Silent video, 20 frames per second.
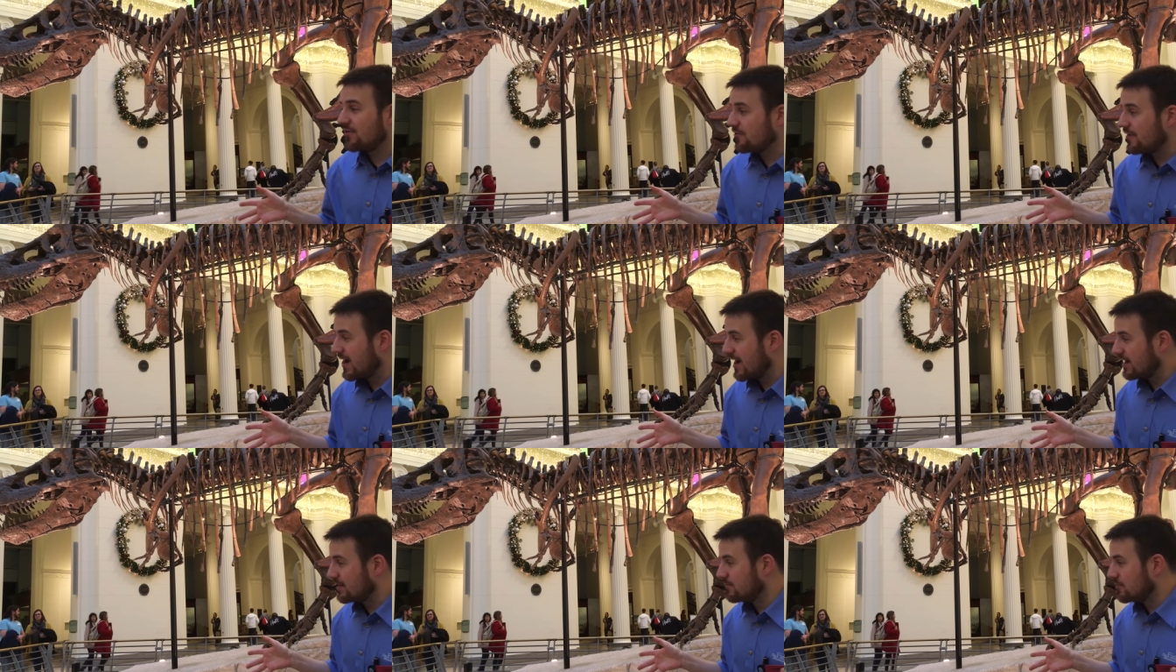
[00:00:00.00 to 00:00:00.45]
other
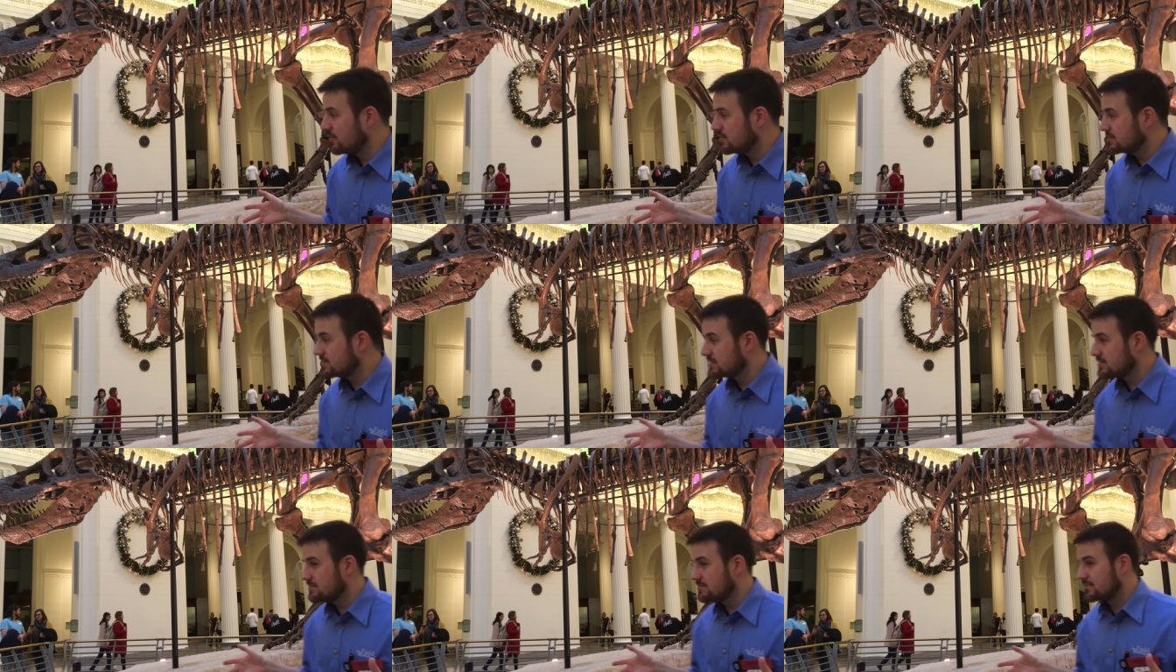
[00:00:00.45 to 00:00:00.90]
animals
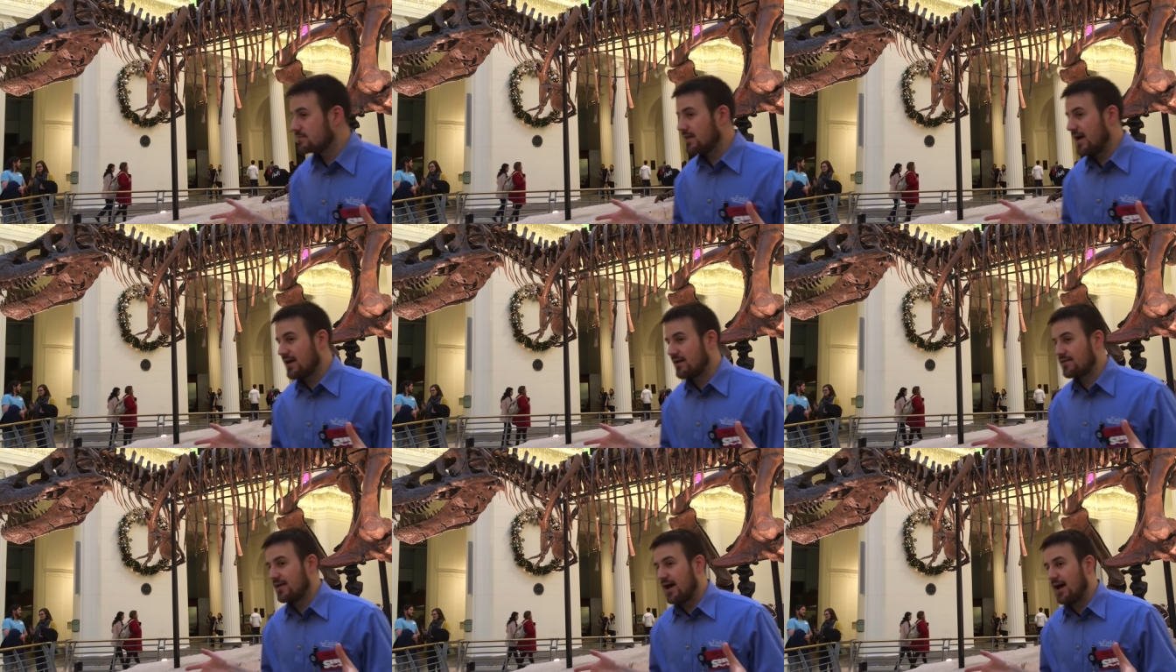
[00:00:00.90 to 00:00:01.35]

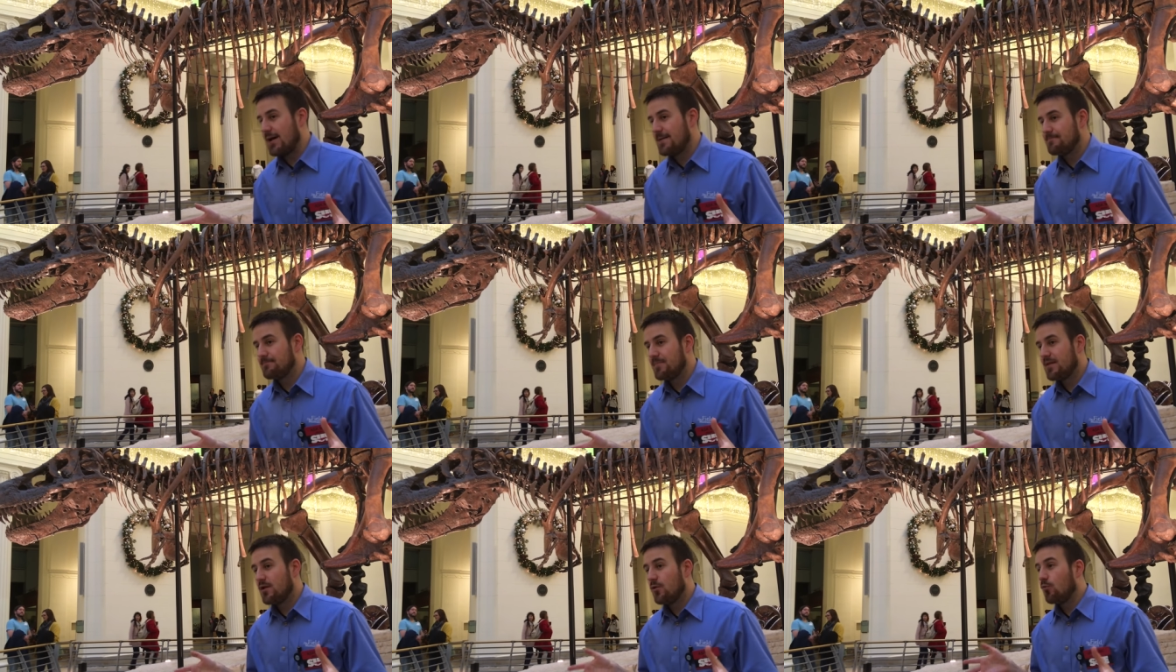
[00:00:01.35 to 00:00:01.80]
like that,
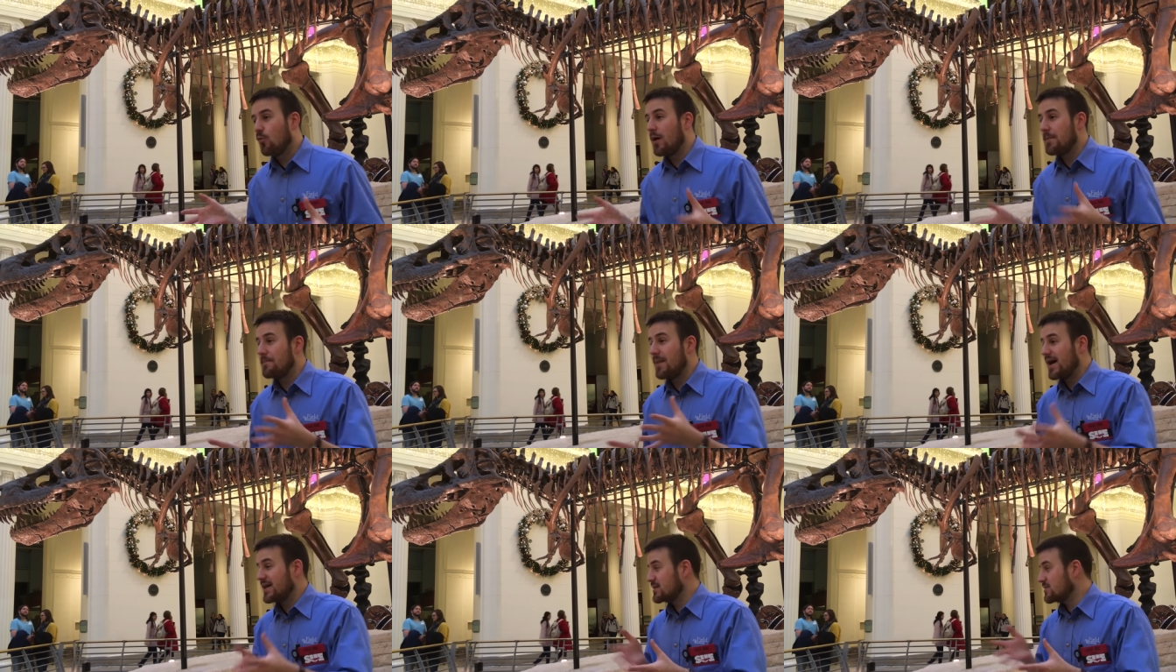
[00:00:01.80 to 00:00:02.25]

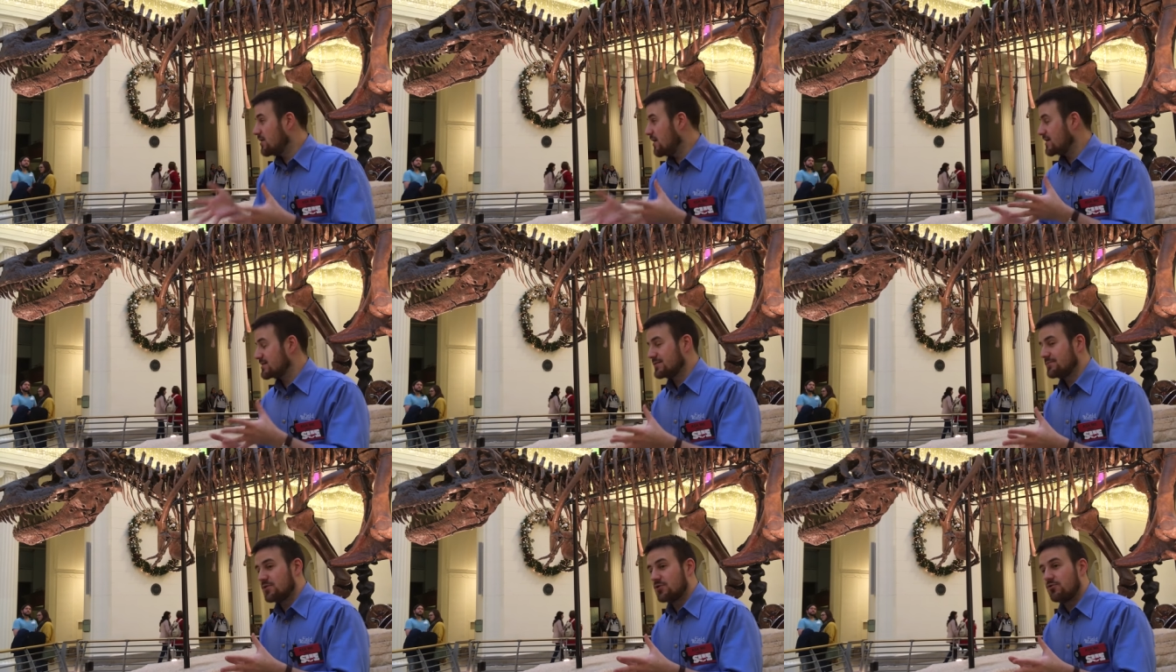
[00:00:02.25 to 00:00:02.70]
what might
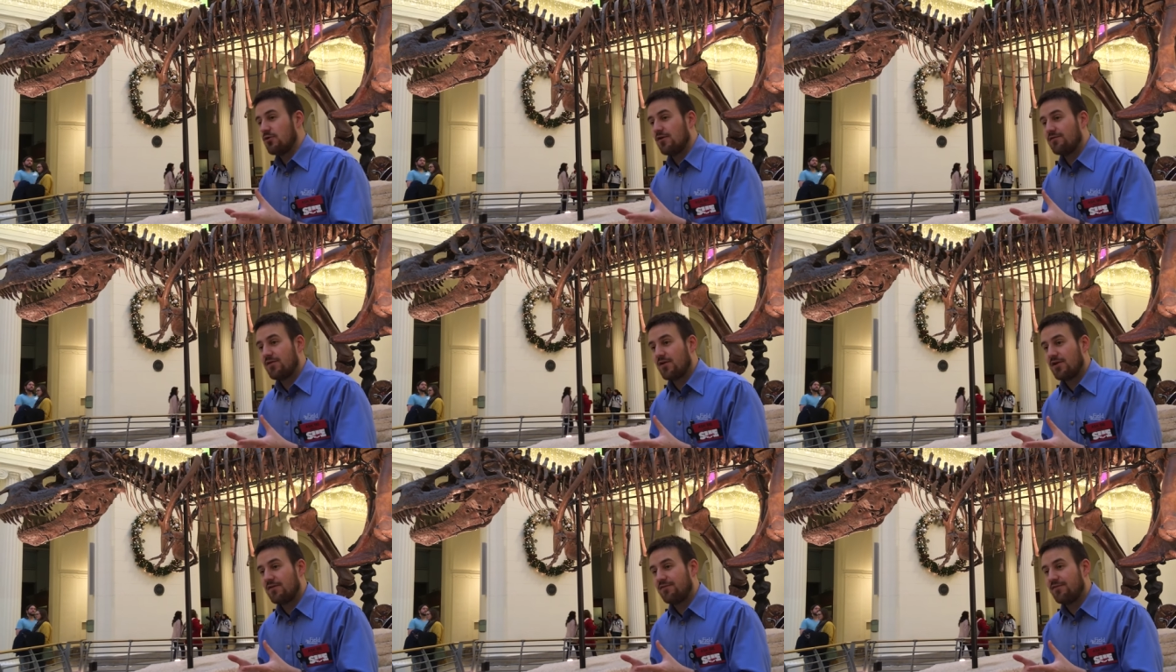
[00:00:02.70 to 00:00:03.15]
cause them to grow
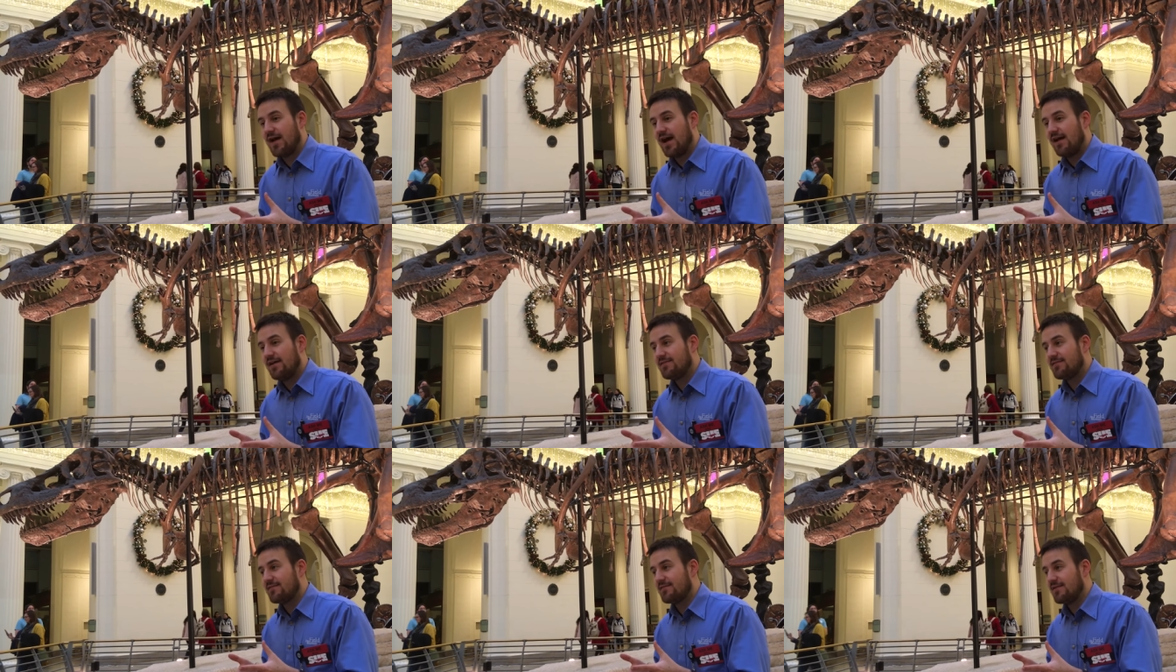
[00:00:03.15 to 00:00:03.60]
very
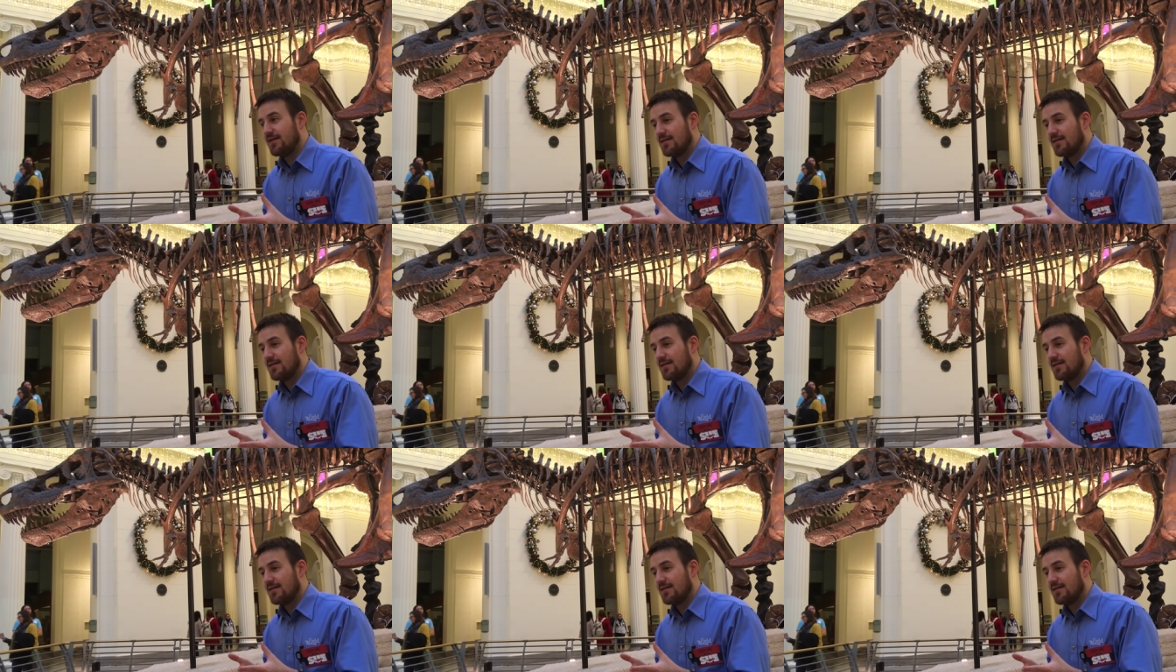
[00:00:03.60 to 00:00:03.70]
fast